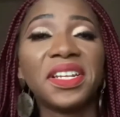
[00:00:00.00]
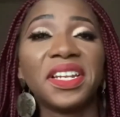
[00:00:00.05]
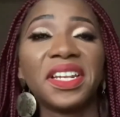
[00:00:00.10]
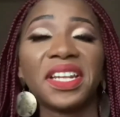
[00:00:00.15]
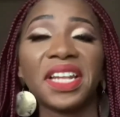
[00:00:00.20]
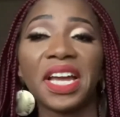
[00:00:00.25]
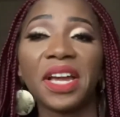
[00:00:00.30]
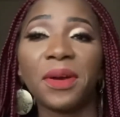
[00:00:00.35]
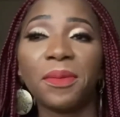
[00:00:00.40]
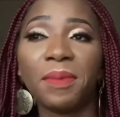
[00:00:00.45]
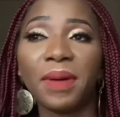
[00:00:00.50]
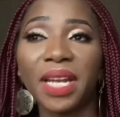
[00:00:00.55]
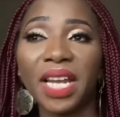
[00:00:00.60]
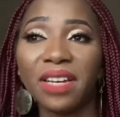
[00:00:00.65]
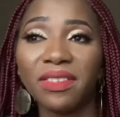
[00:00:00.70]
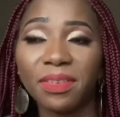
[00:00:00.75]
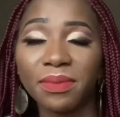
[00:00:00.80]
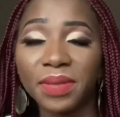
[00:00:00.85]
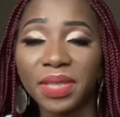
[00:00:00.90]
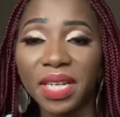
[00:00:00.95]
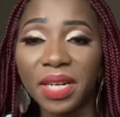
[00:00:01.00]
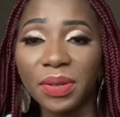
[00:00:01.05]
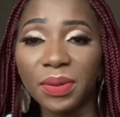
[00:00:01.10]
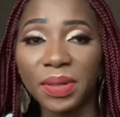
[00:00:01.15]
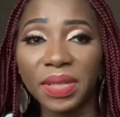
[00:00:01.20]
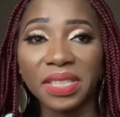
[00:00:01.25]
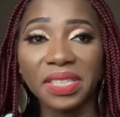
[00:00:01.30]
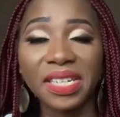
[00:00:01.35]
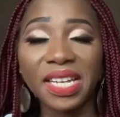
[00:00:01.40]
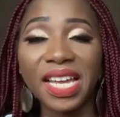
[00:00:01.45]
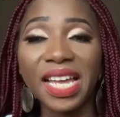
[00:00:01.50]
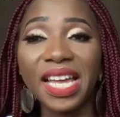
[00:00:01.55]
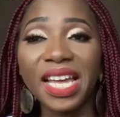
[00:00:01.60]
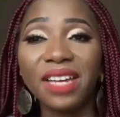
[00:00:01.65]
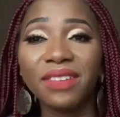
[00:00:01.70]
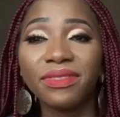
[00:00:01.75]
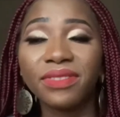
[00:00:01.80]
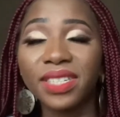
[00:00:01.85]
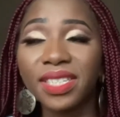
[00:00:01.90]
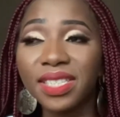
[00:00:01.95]
Now your palaver be that one.
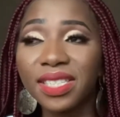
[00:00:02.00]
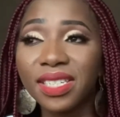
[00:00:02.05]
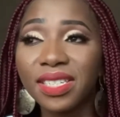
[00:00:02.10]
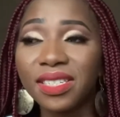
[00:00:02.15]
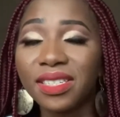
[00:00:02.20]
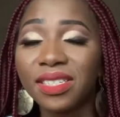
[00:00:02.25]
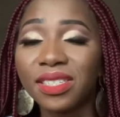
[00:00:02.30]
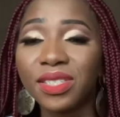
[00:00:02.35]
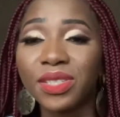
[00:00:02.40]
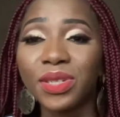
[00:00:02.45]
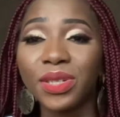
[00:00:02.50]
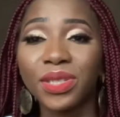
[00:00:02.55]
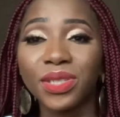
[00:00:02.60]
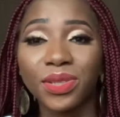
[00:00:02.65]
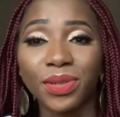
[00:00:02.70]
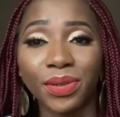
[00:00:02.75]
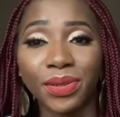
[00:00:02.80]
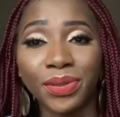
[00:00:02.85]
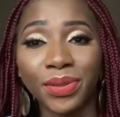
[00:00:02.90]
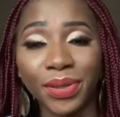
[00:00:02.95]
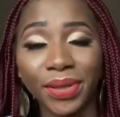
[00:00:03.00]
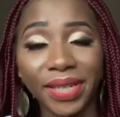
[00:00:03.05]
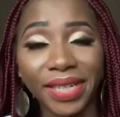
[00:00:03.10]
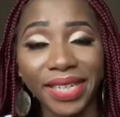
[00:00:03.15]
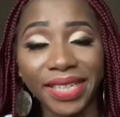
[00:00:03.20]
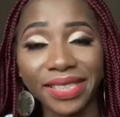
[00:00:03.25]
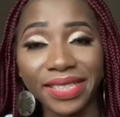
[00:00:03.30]
Everything is just on your head.